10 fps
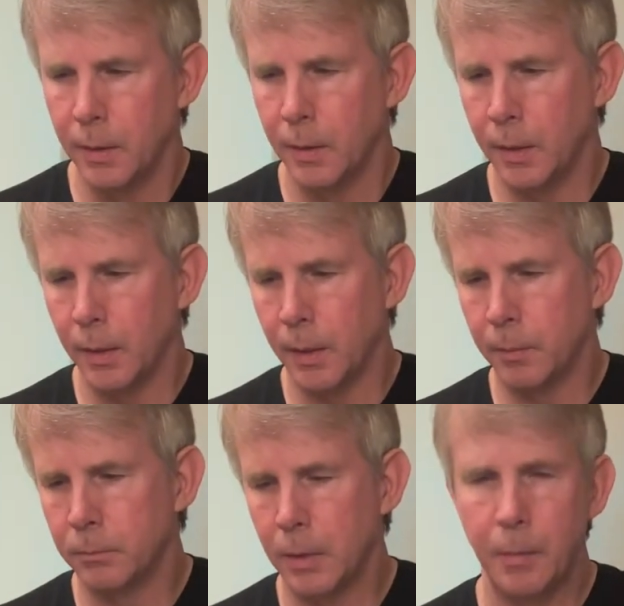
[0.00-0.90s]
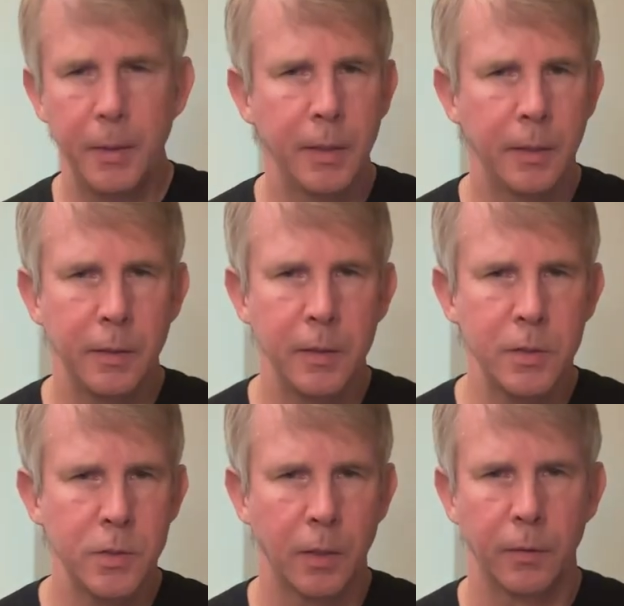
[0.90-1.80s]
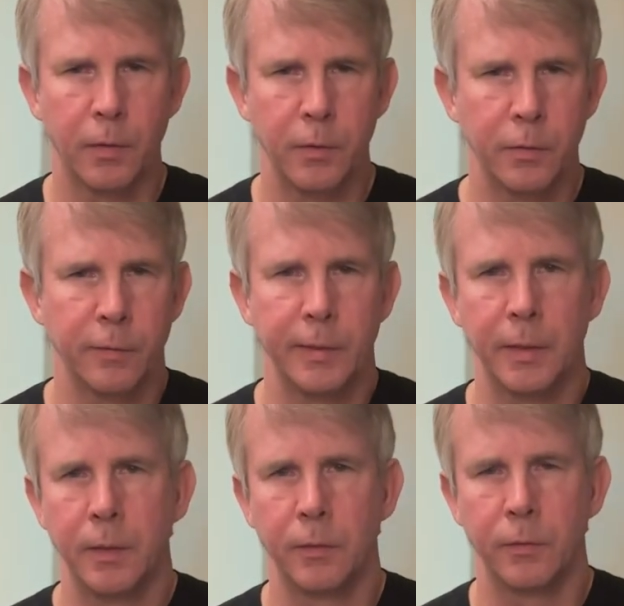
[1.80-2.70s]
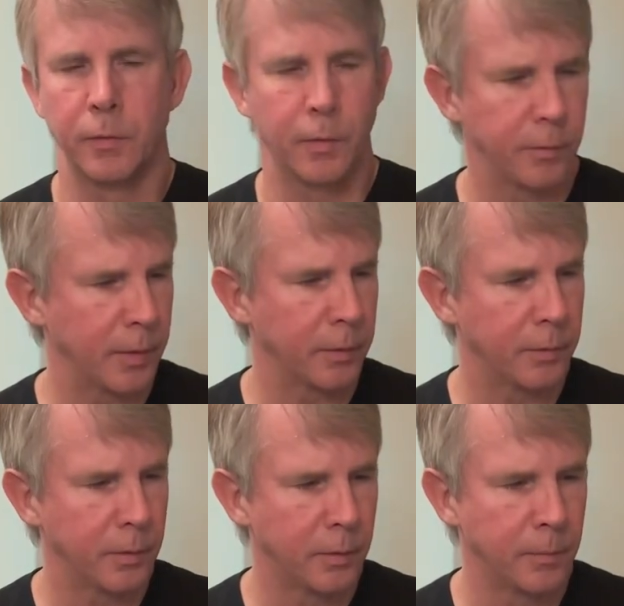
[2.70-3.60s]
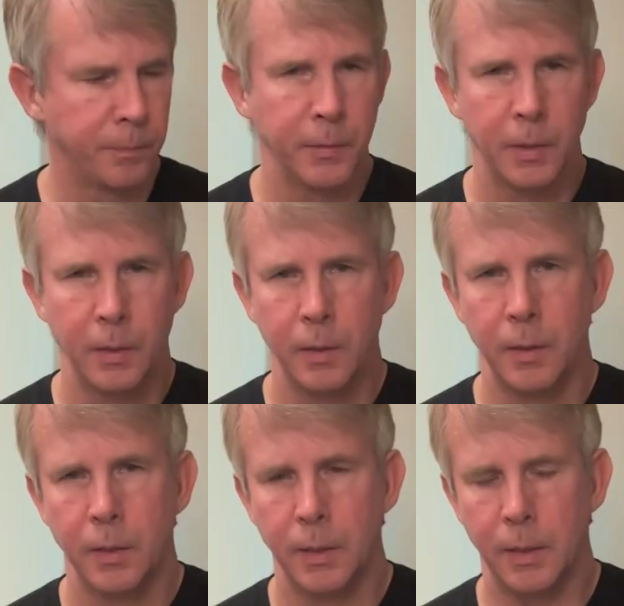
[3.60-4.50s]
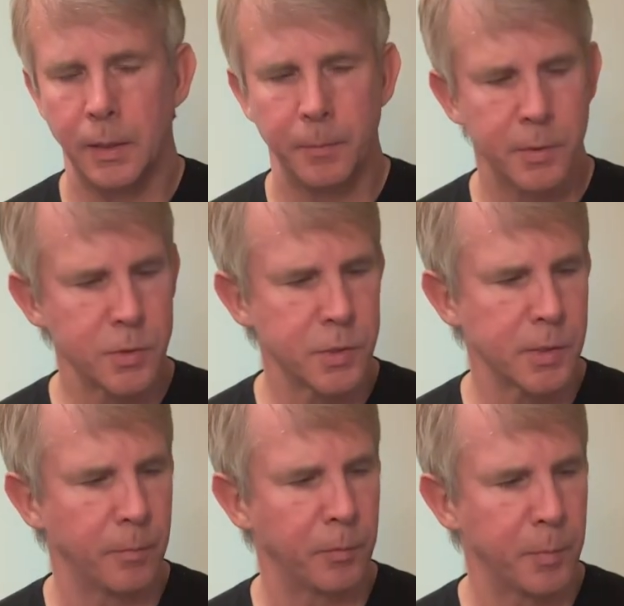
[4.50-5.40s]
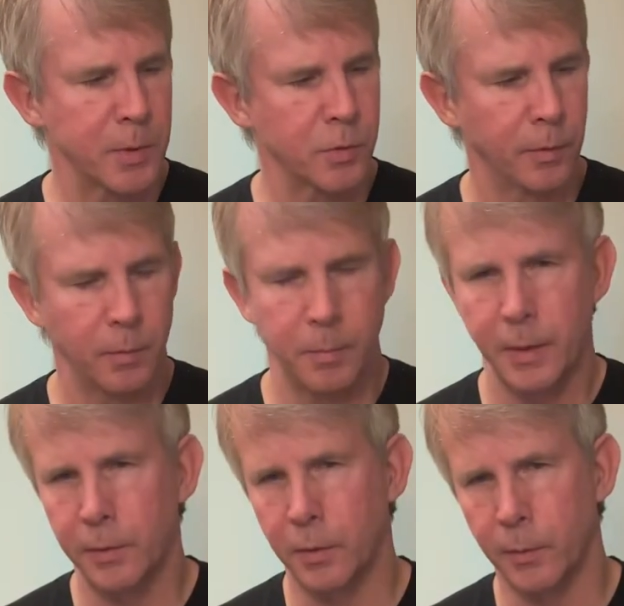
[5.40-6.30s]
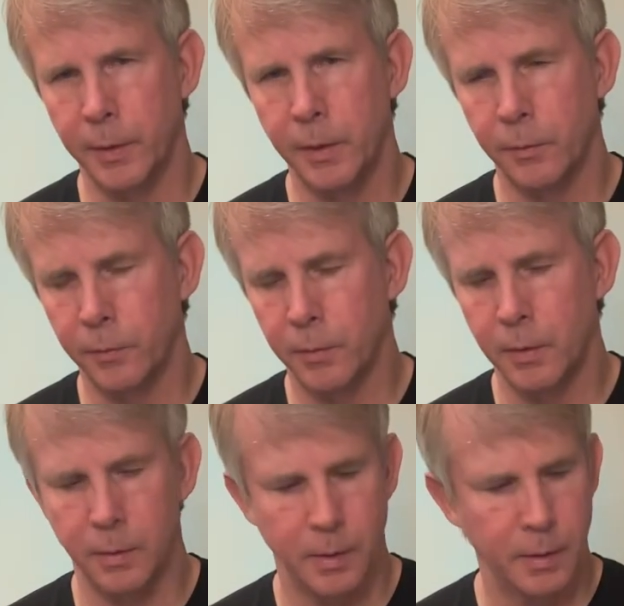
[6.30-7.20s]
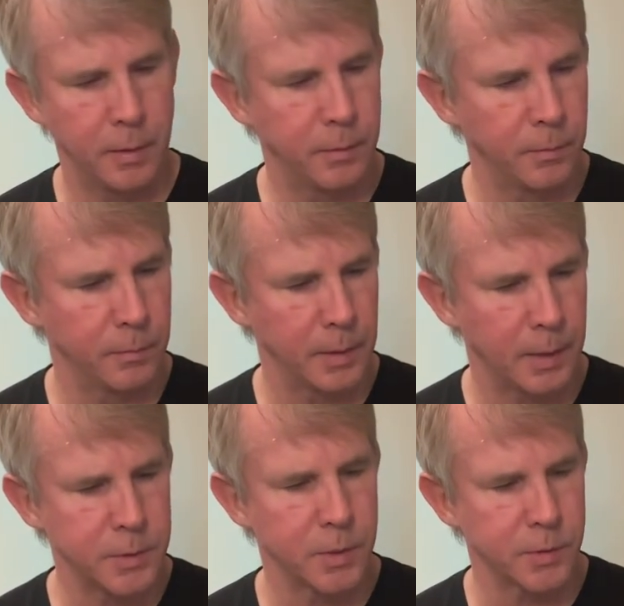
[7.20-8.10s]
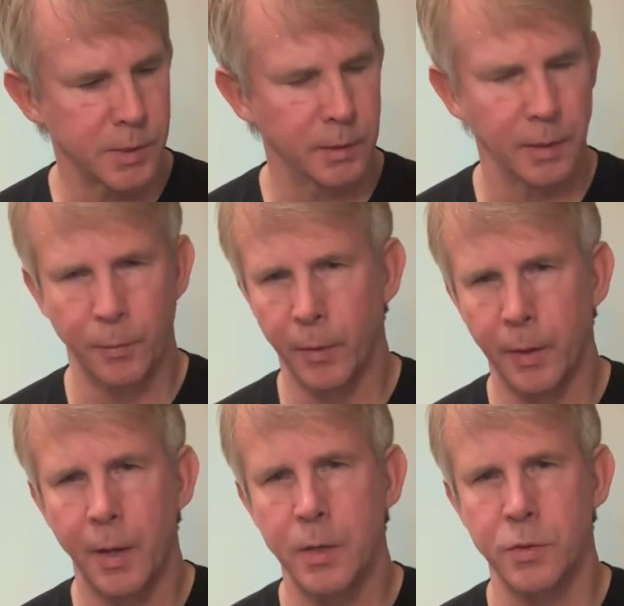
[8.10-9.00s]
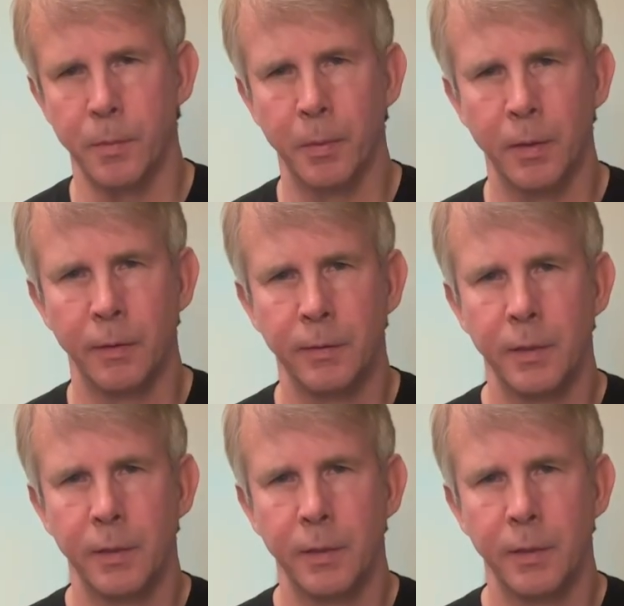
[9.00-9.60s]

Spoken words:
The Indonesian guitars are fine as far as I can tell. There's just something special though about the Koreans. I just think they were a notch above.